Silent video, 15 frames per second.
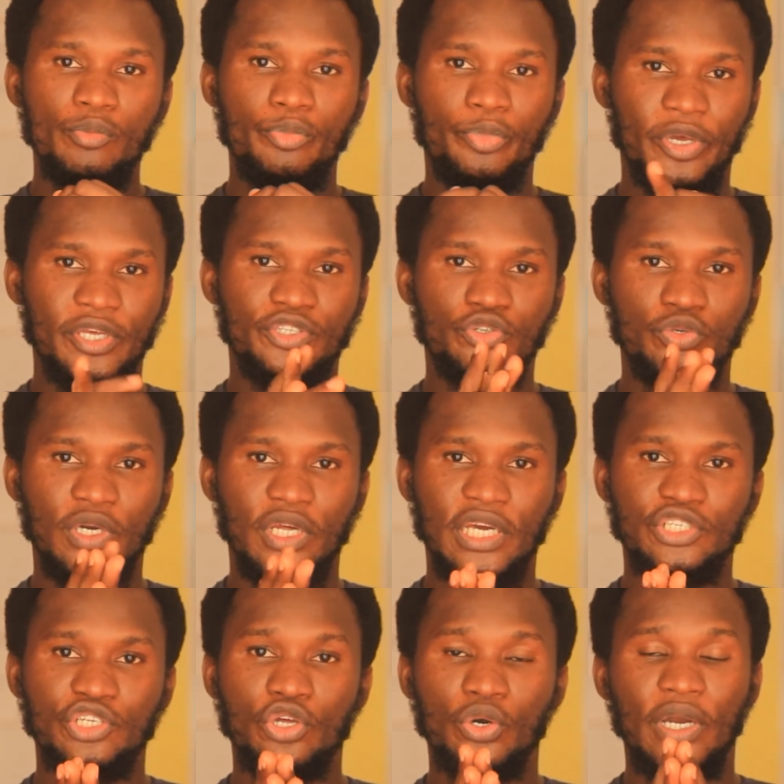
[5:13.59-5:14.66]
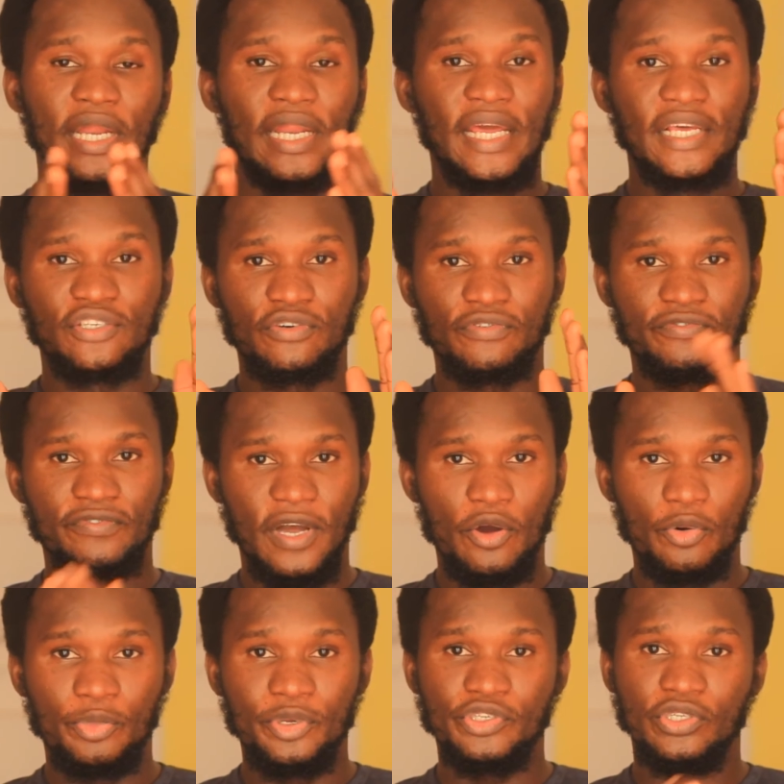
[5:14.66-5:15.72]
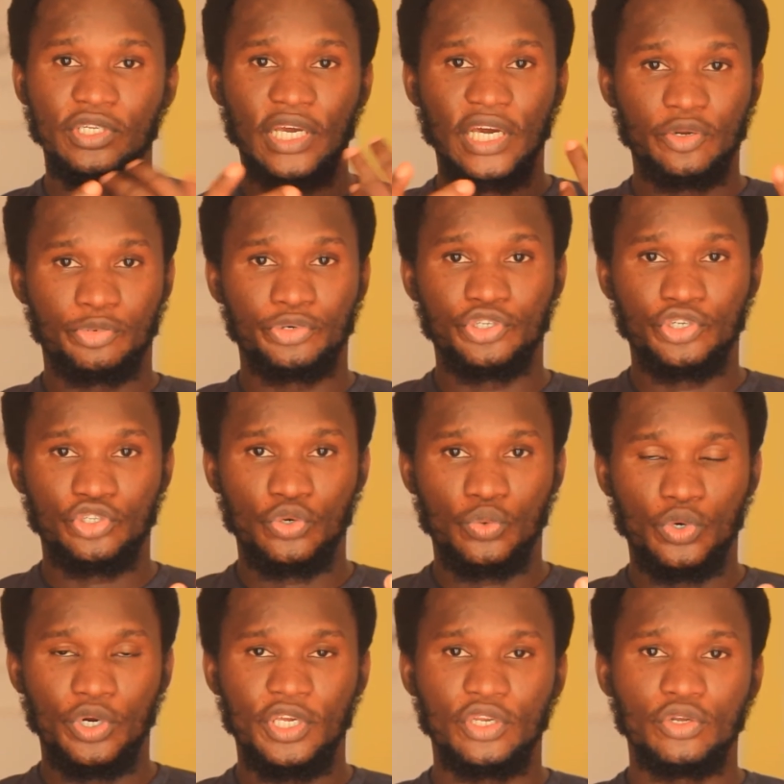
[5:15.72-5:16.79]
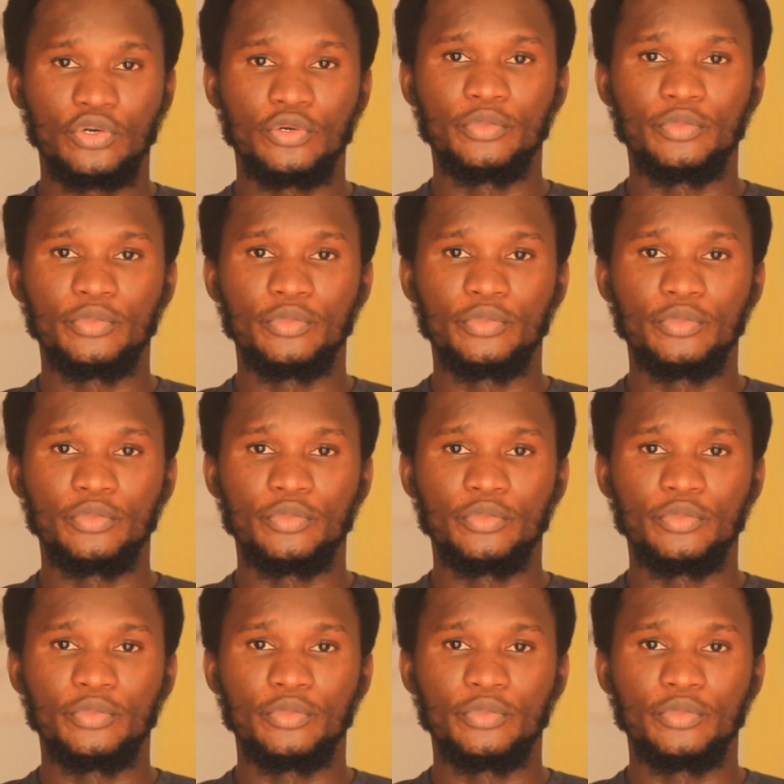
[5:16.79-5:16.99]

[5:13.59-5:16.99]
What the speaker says: best you can actually organize your file based on the kind of project you're working on.